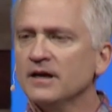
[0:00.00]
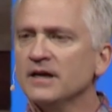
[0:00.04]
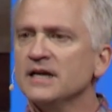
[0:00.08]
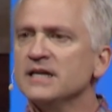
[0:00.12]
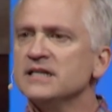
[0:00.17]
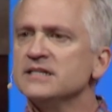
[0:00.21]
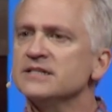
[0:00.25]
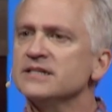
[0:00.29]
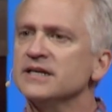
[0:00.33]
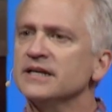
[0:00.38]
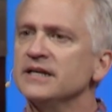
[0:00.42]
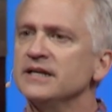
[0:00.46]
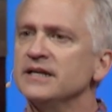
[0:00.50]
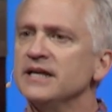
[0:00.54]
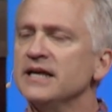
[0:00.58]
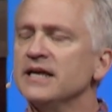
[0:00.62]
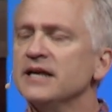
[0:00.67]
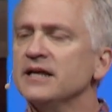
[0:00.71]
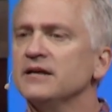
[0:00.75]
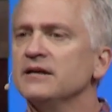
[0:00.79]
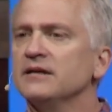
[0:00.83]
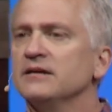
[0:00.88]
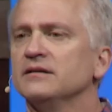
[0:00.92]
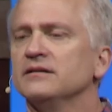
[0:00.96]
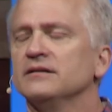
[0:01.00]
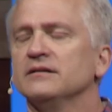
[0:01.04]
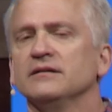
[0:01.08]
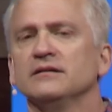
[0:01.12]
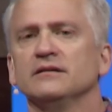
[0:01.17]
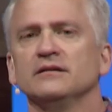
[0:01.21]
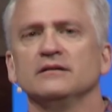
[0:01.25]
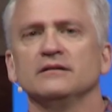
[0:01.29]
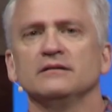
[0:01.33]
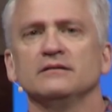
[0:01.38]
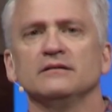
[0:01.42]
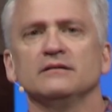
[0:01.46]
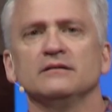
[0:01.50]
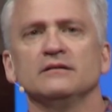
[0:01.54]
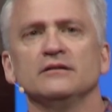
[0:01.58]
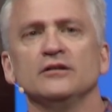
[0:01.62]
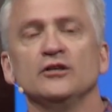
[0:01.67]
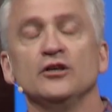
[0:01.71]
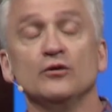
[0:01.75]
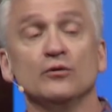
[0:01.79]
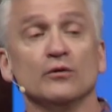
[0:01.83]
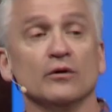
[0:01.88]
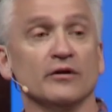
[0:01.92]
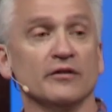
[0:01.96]
He said, Dan,
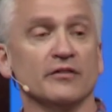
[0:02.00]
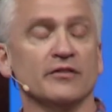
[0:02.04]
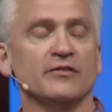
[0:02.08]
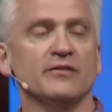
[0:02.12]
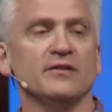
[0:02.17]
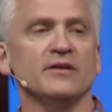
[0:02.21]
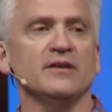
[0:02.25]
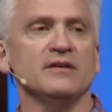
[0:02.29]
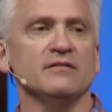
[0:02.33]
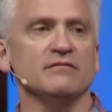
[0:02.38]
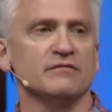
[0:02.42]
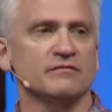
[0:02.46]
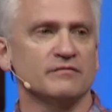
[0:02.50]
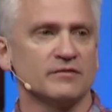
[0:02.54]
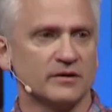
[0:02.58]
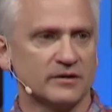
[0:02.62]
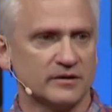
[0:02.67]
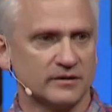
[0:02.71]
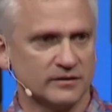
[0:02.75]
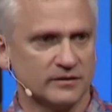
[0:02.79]
you are a thief.